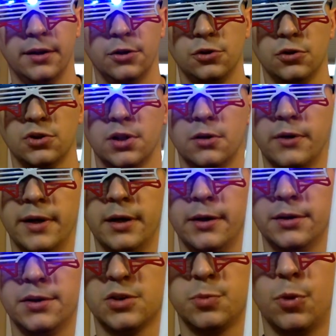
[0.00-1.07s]
issues in right now
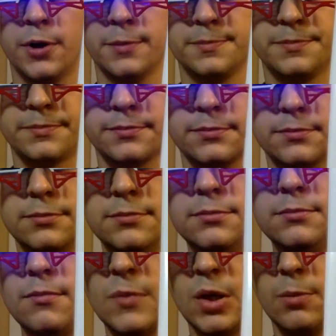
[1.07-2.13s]
at this point.
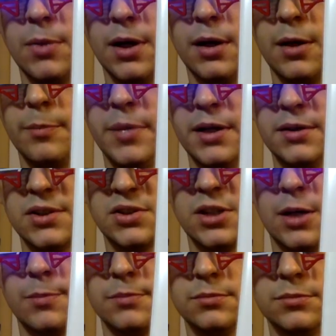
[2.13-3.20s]
But pick this
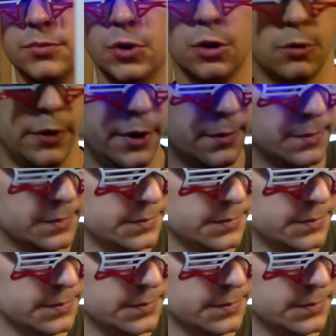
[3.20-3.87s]
up. Good read.